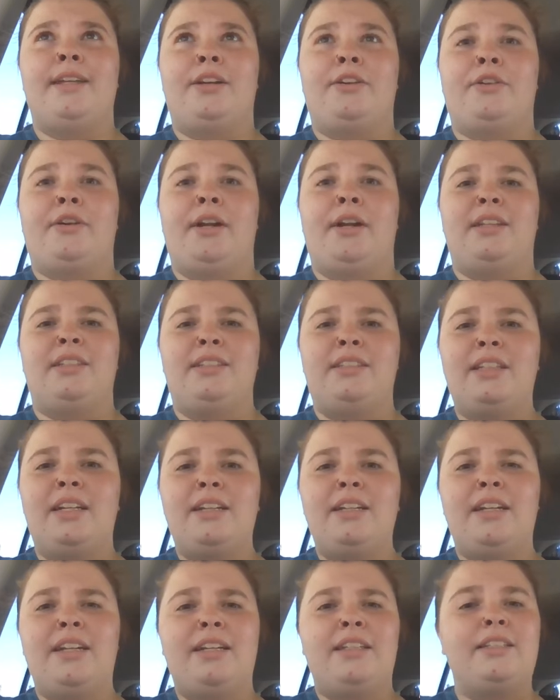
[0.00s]
Saturday, and
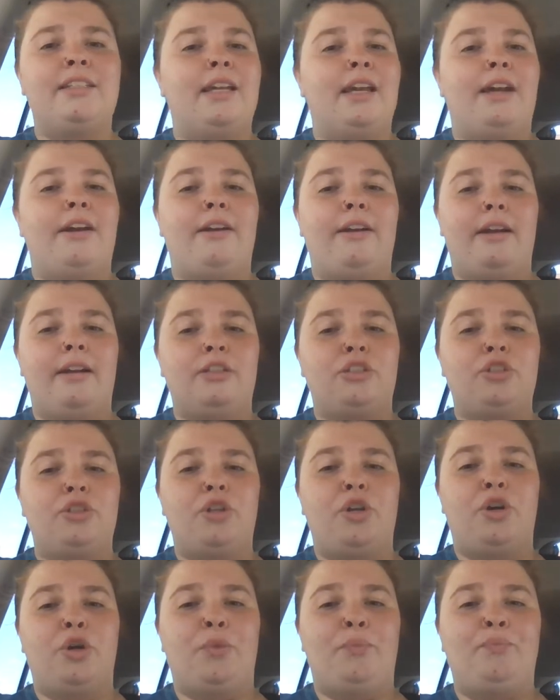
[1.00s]
Sundays.
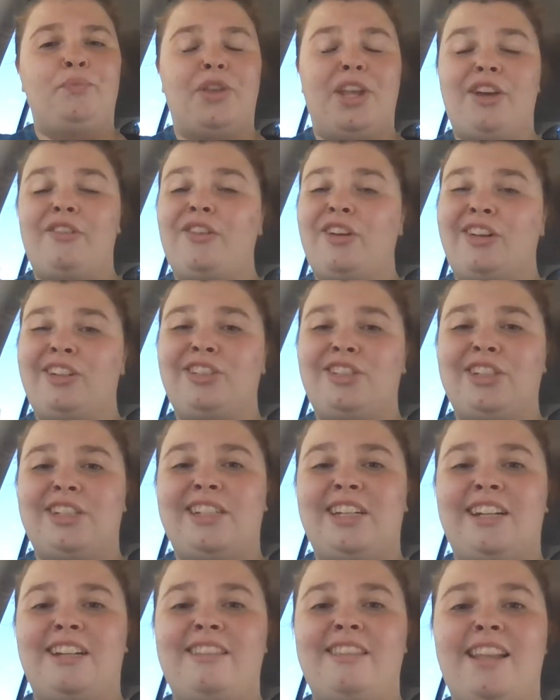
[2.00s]
So if you're
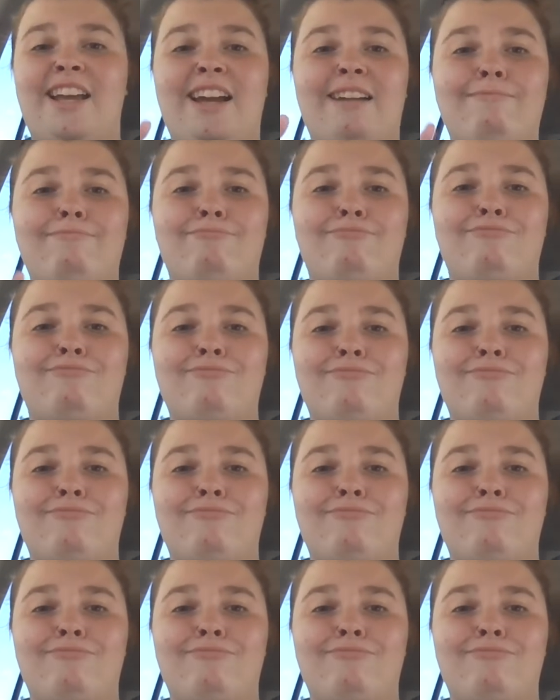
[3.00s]
interested in that,